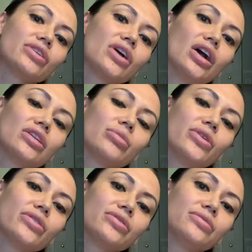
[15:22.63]

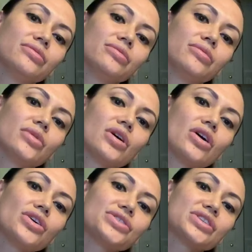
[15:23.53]
collarbone,
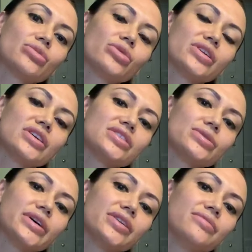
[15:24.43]
also breathe into
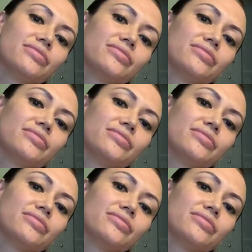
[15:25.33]
it.